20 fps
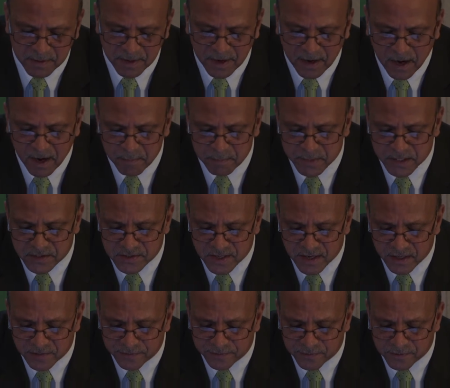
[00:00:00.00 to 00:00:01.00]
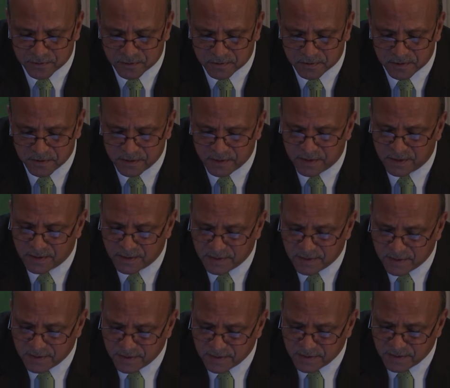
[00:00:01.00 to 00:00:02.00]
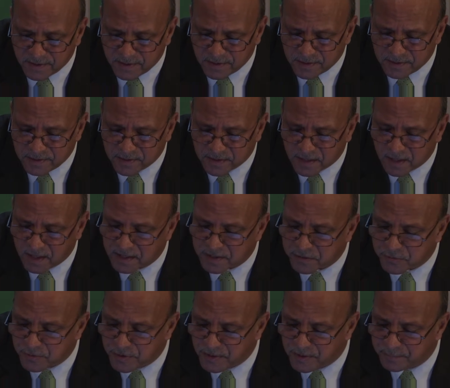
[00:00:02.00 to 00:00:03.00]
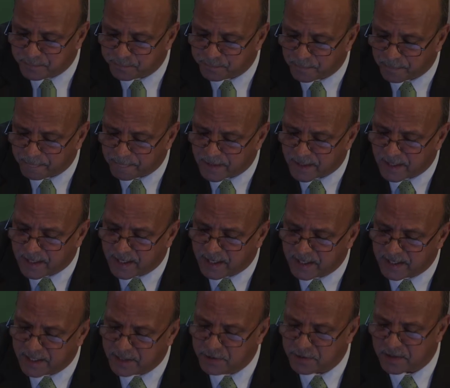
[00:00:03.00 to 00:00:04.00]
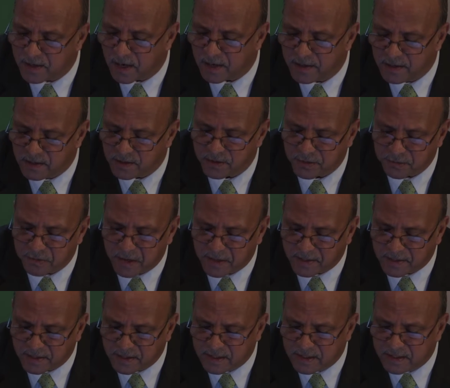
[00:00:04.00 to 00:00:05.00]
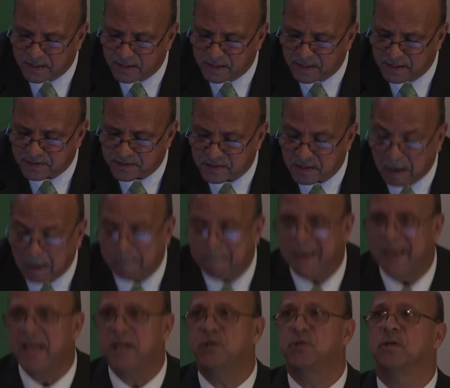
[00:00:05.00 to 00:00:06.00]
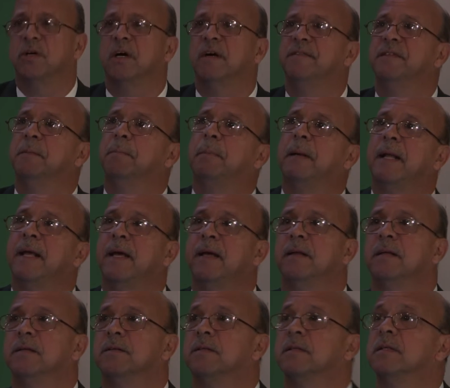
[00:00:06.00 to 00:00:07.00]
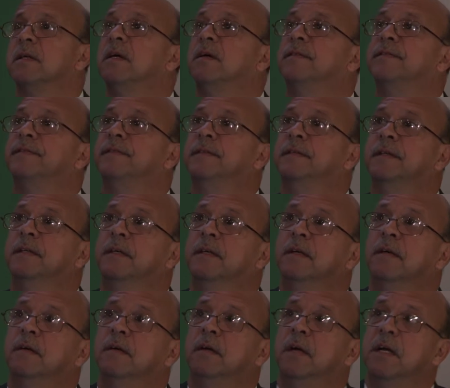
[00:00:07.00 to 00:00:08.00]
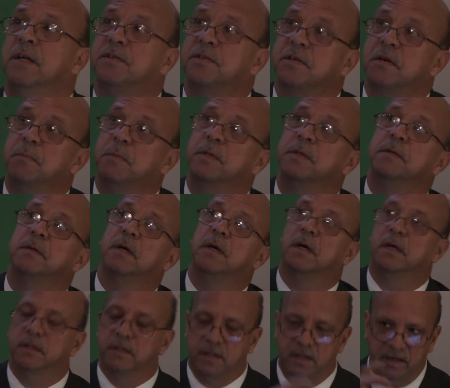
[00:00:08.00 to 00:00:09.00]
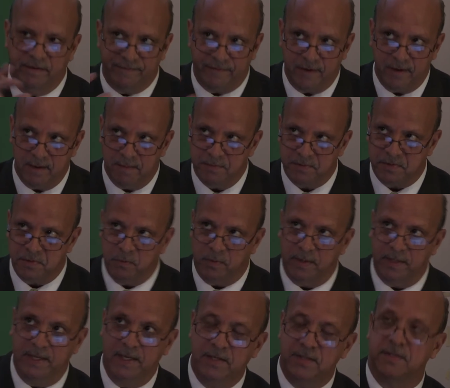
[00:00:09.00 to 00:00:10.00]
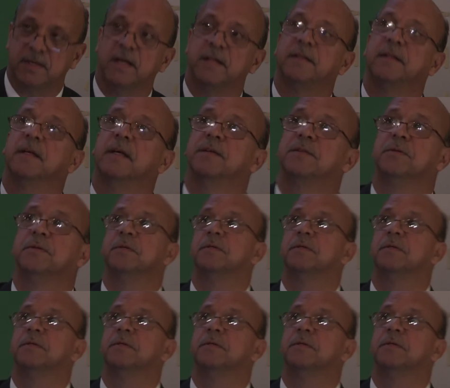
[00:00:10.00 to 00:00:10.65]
hot mix asphalt, concrete, and then you got here on the right, it's a manager of the plan itself. And someone underneath him, so when he's not there, so